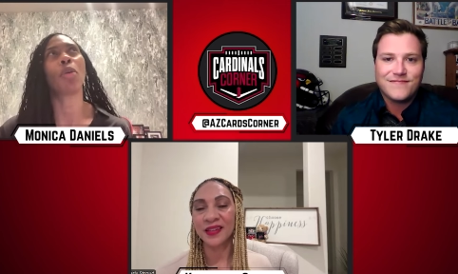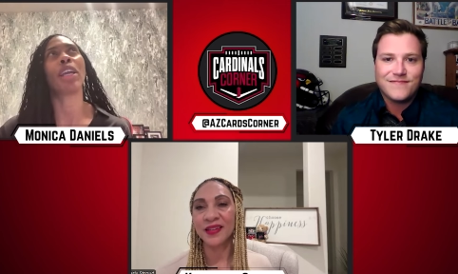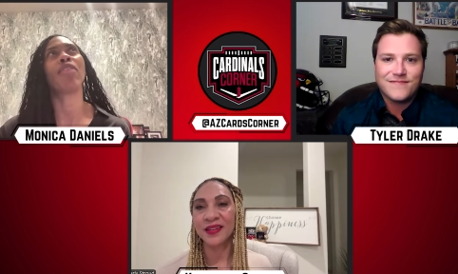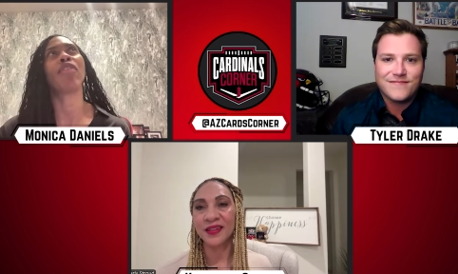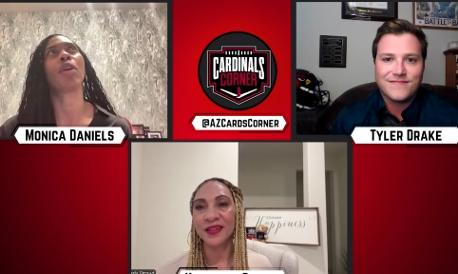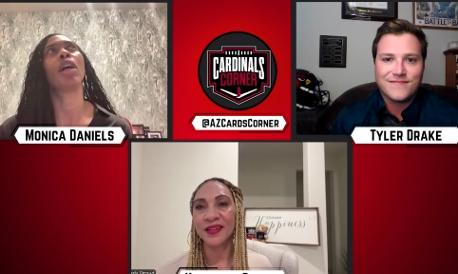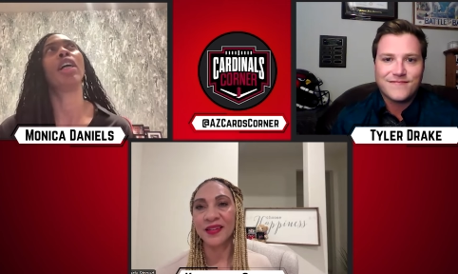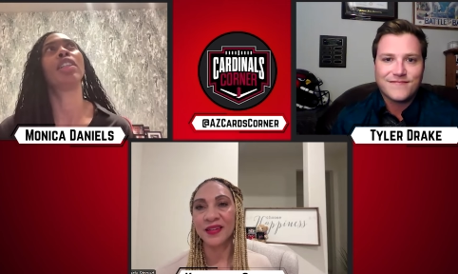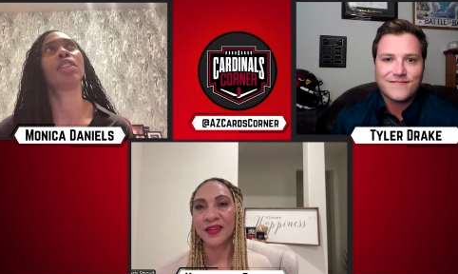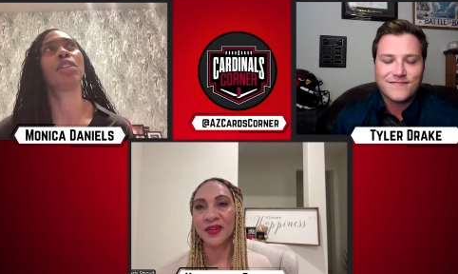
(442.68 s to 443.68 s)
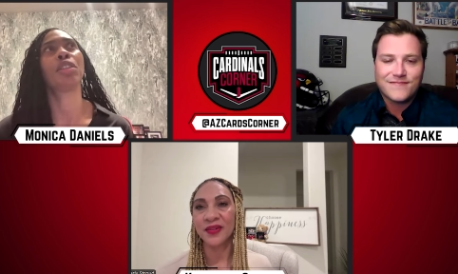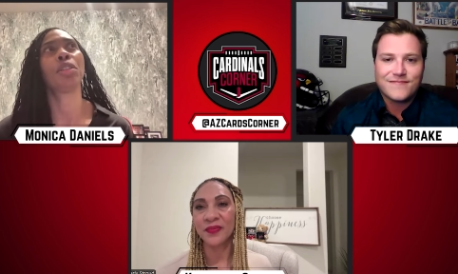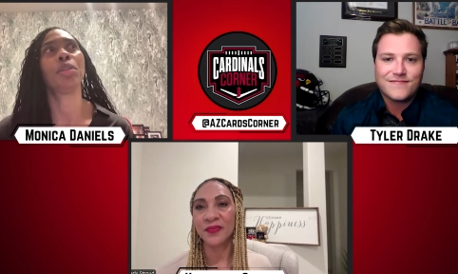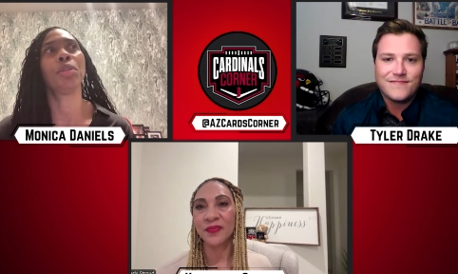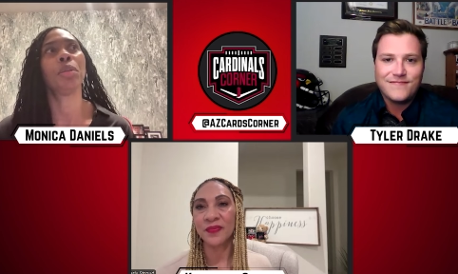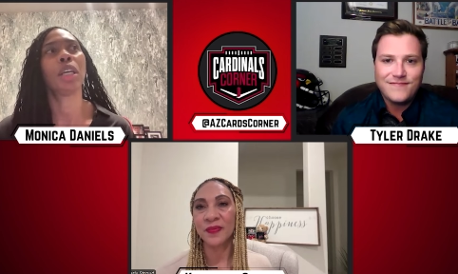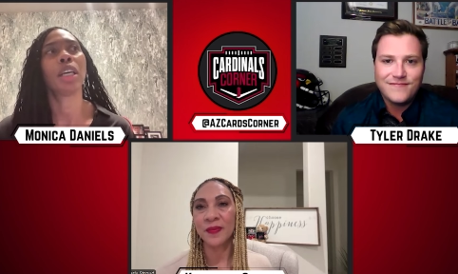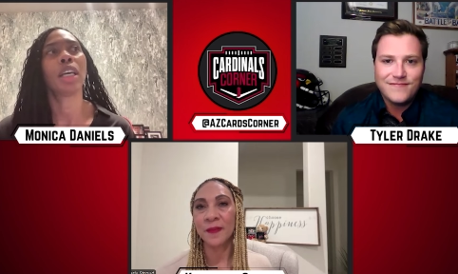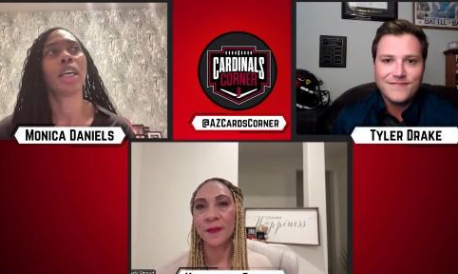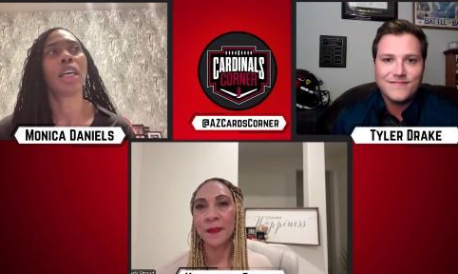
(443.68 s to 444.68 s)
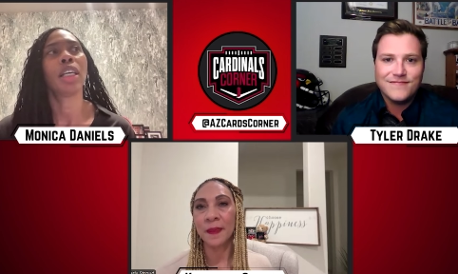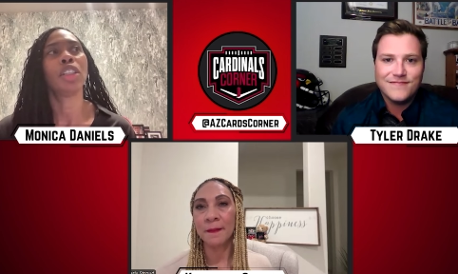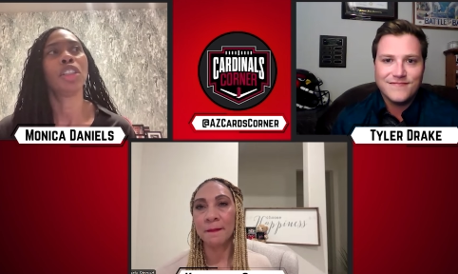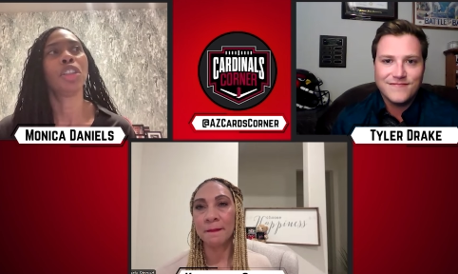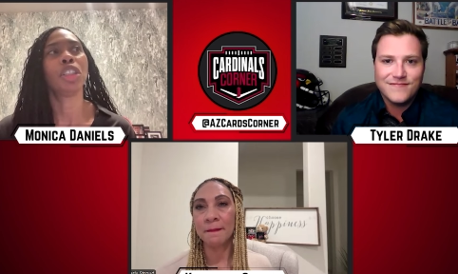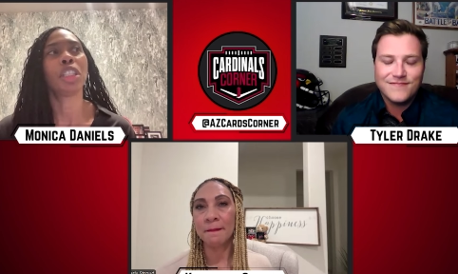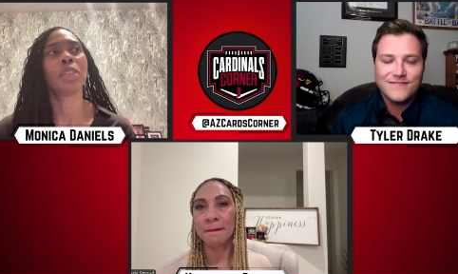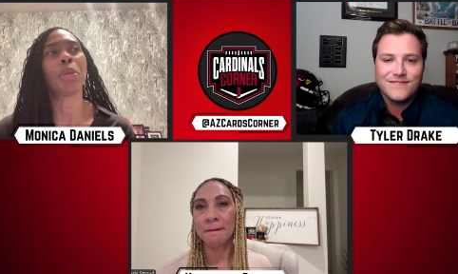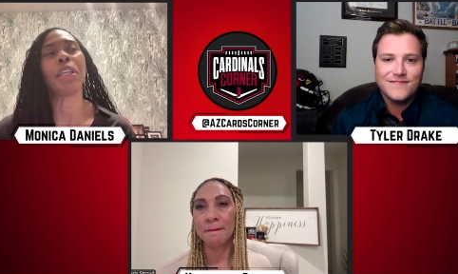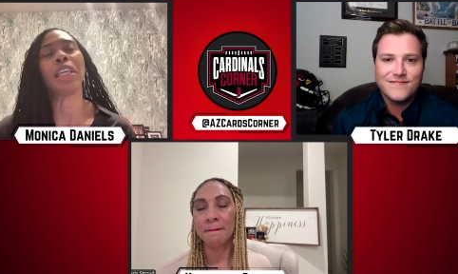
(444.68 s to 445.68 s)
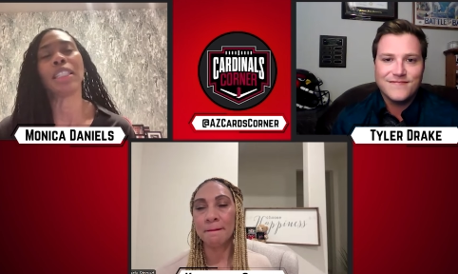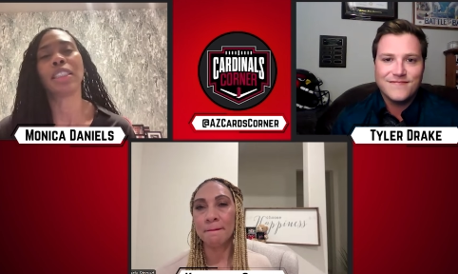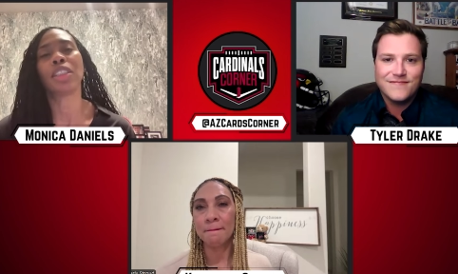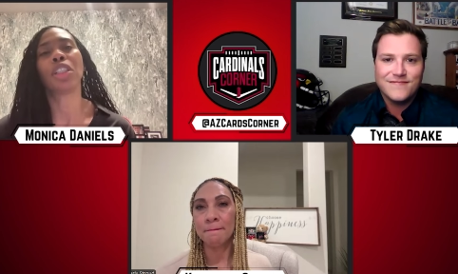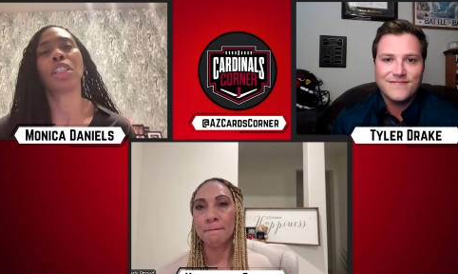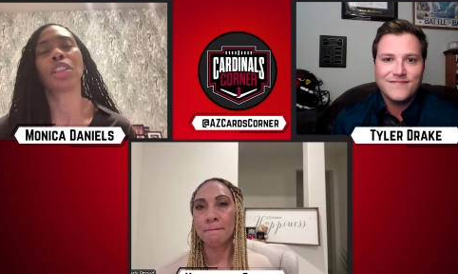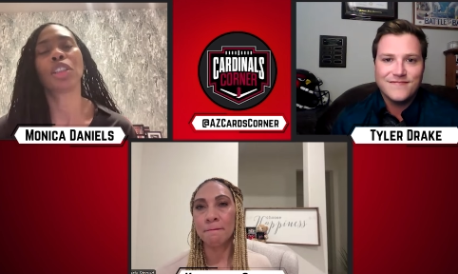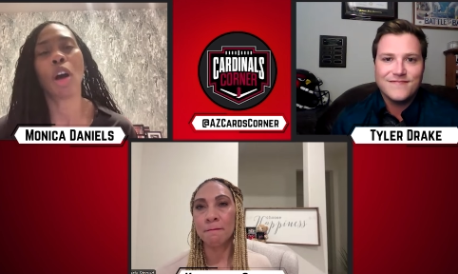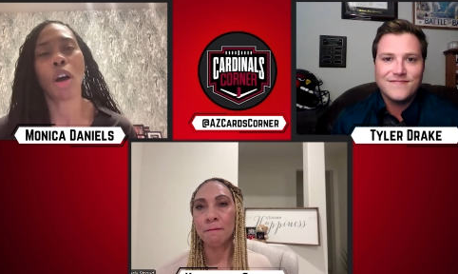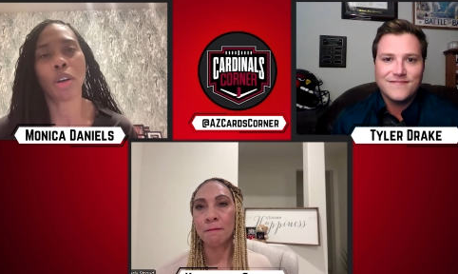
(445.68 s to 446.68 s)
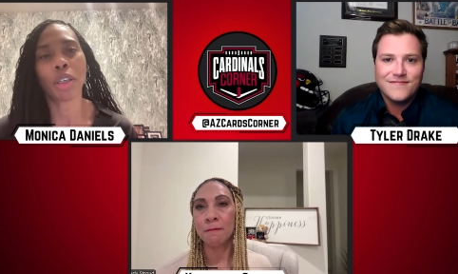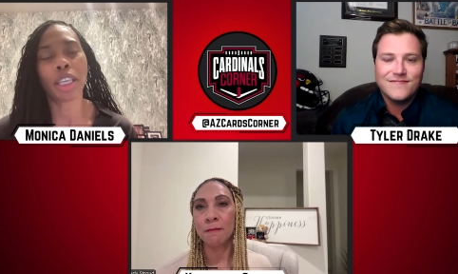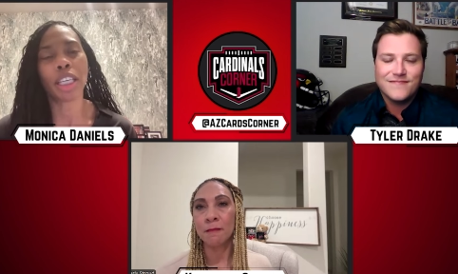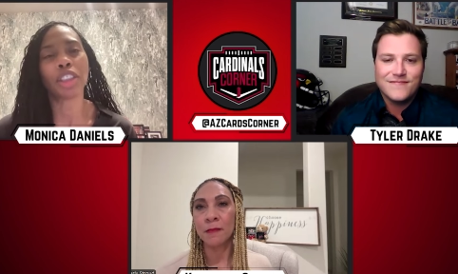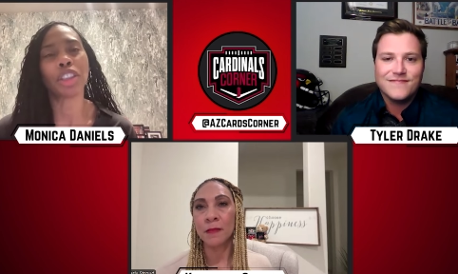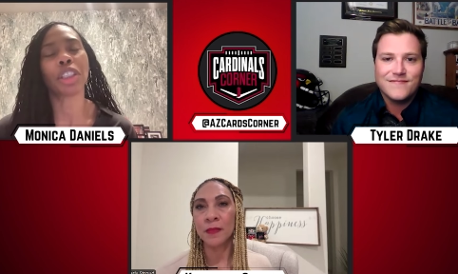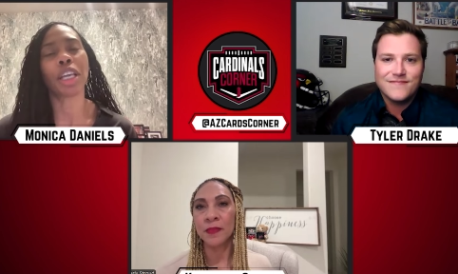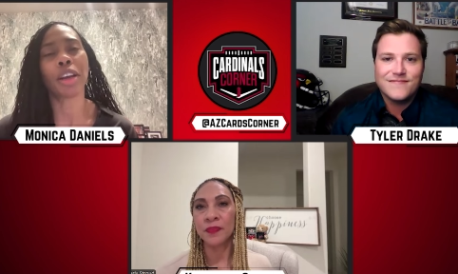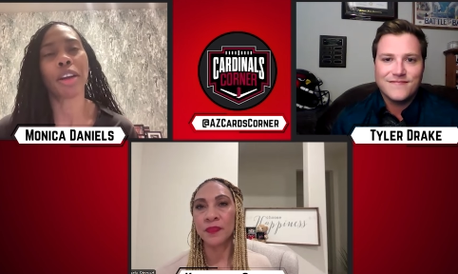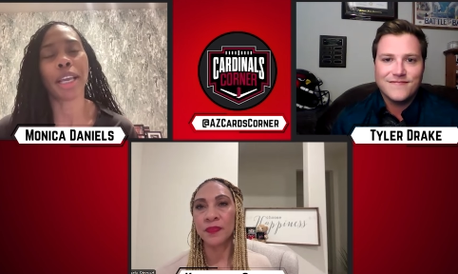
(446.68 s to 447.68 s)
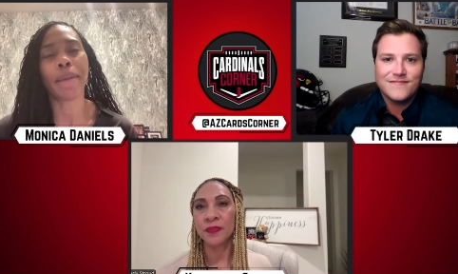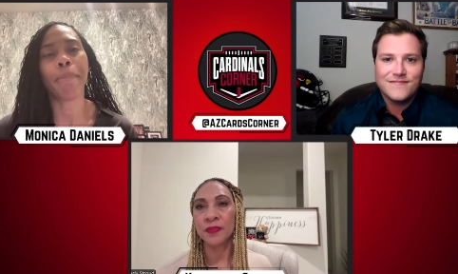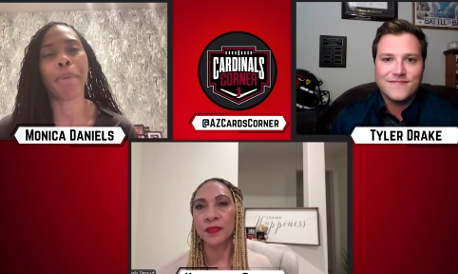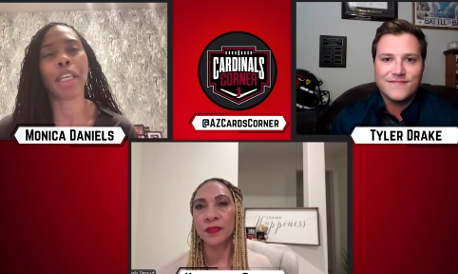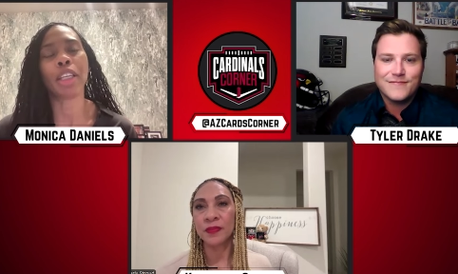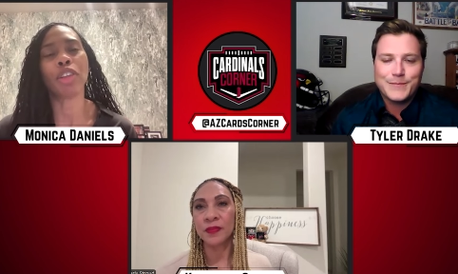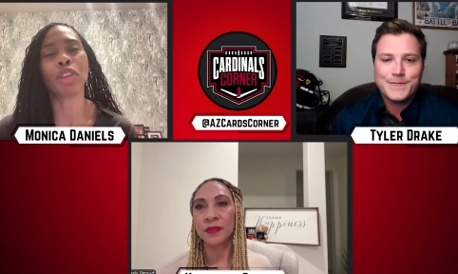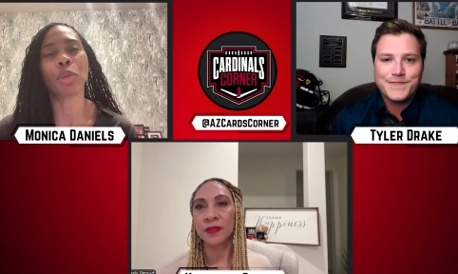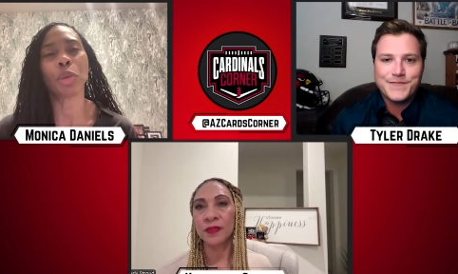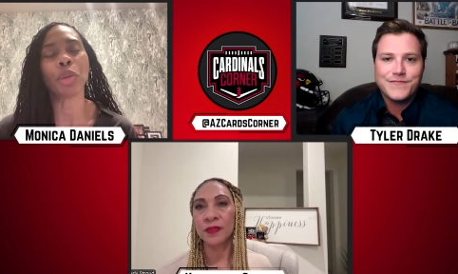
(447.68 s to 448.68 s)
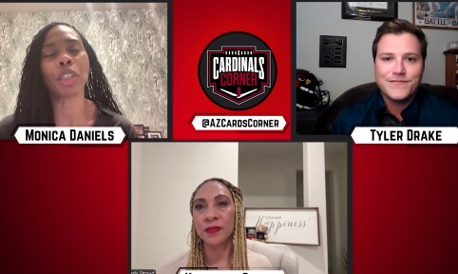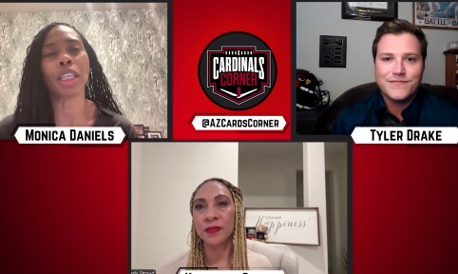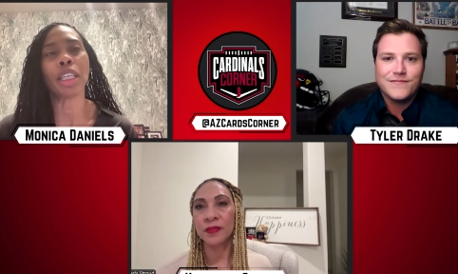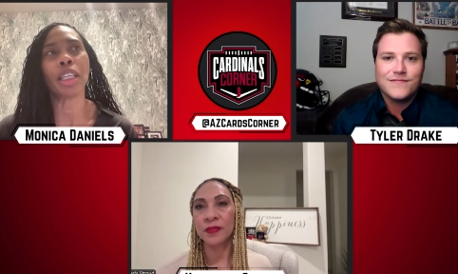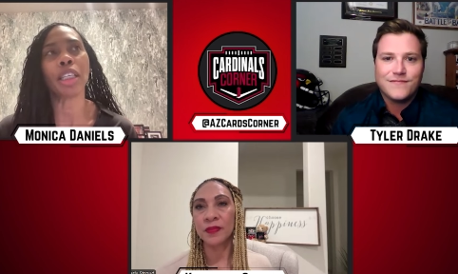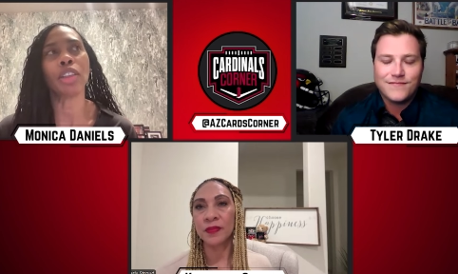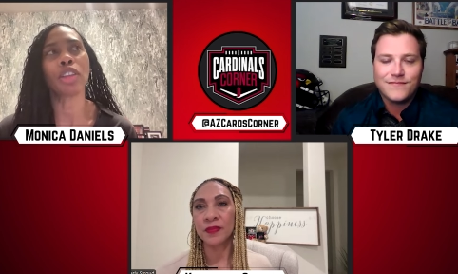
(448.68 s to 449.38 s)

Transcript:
Speaker 1: great for us to just begin to just talk and share and be truly